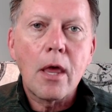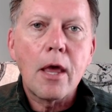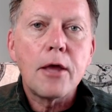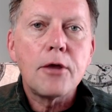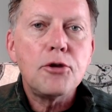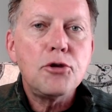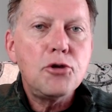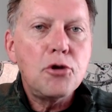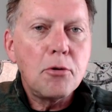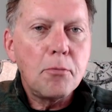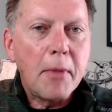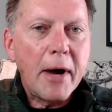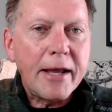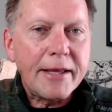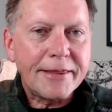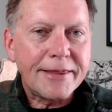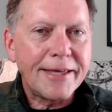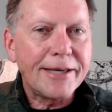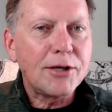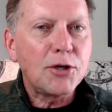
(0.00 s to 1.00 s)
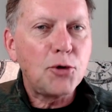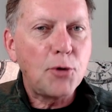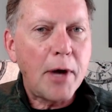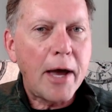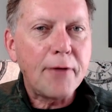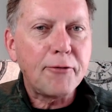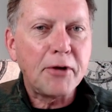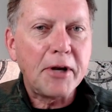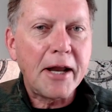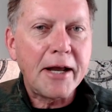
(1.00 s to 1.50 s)
You might think you
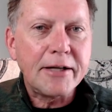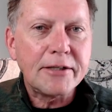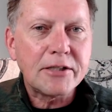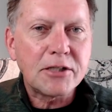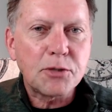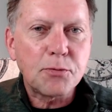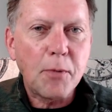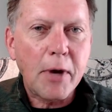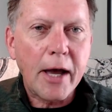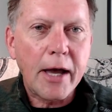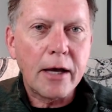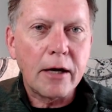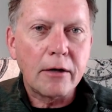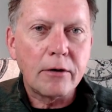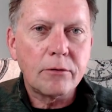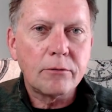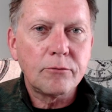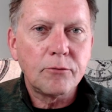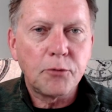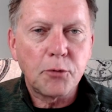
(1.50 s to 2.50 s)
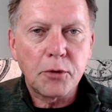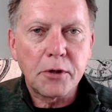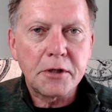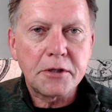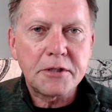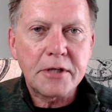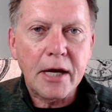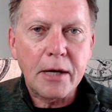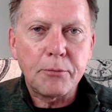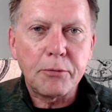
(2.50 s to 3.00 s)
have a nice smile, for
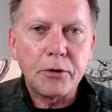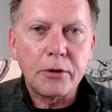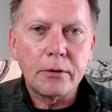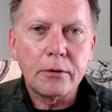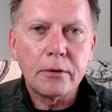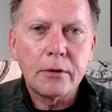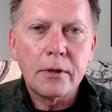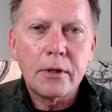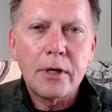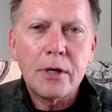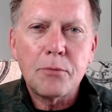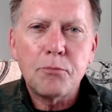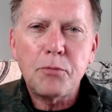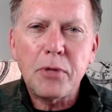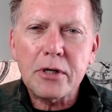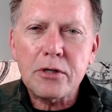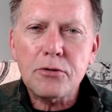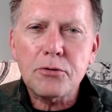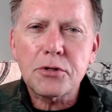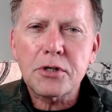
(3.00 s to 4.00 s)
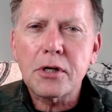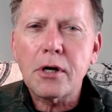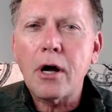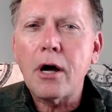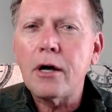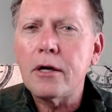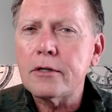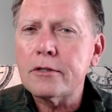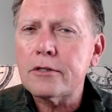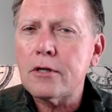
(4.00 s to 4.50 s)
example, but you should
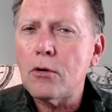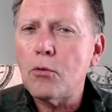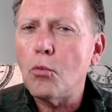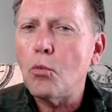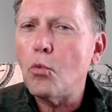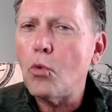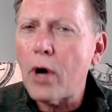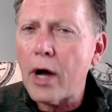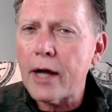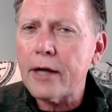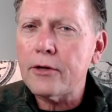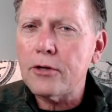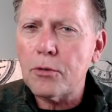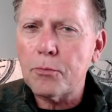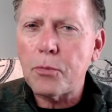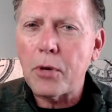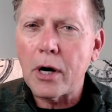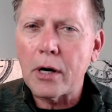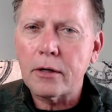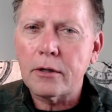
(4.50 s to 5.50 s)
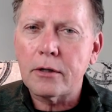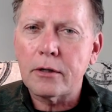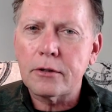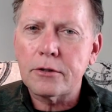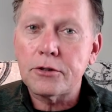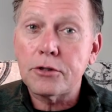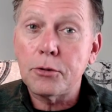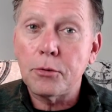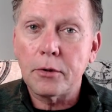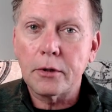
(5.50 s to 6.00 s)
also want your partner
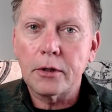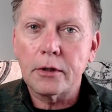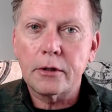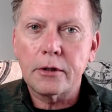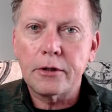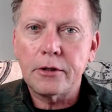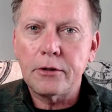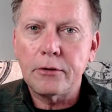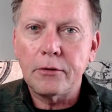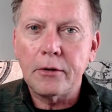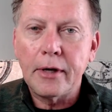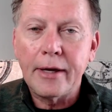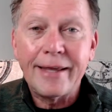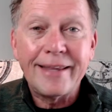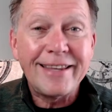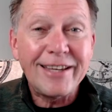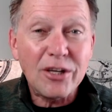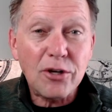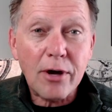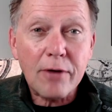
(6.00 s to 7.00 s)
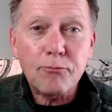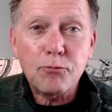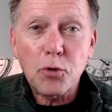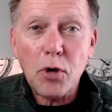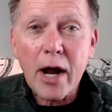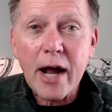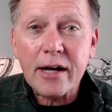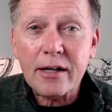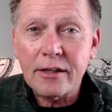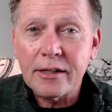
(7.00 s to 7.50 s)
to alert you that you have
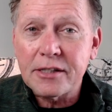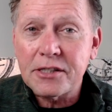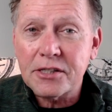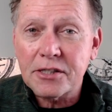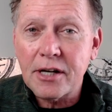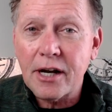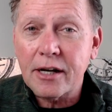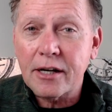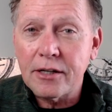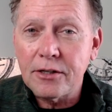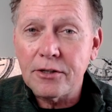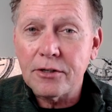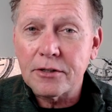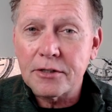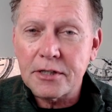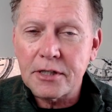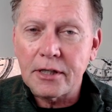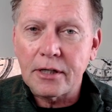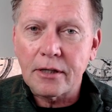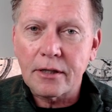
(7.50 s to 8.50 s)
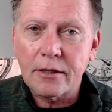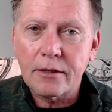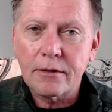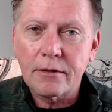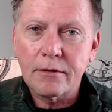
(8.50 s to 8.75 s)
broccoli stuck in your teeth.